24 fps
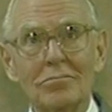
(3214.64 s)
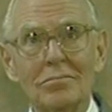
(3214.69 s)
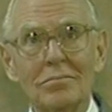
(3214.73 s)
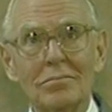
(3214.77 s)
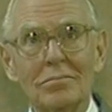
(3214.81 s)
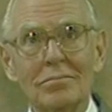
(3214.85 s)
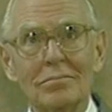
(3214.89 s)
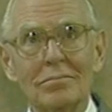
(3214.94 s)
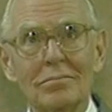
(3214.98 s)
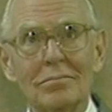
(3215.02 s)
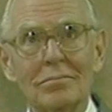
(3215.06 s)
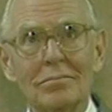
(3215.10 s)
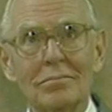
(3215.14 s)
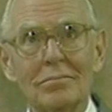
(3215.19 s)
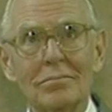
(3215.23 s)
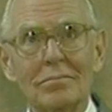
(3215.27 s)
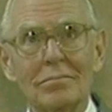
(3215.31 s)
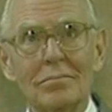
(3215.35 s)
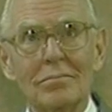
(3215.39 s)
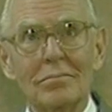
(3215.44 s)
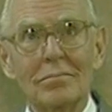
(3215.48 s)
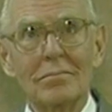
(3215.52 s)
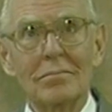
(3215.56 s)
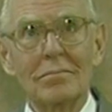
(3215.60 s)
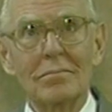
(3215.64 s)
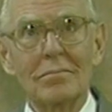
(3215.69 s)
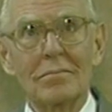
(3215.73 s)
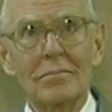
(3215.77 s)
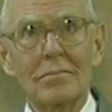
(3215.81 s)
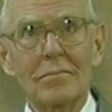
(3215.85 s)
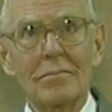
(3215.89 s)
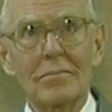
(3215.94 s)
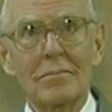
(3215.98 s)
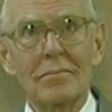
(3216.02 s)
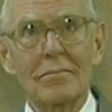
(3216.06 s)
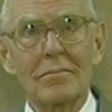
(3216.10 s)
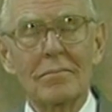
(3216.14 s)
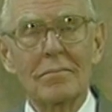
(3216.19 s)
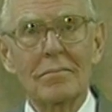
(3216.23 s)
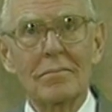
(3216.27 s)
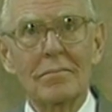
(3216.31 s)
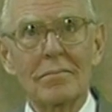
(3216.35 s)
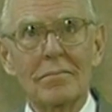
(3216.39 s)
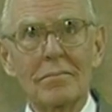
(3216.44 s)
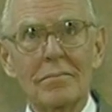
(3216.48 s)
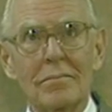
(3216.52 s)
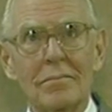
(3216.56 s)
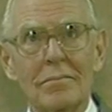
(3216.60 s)

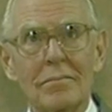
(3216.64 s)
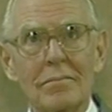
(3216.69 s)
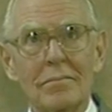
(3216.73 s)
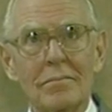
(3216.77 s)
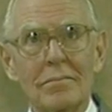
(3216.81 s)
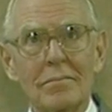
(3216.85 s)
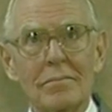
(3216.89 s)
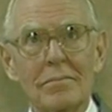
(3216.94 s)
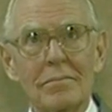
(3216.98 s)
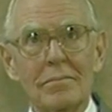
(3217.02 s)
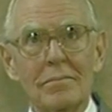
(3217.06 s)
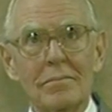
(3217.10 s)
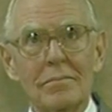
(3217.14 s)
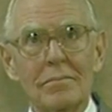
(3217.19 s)
Nothing is said.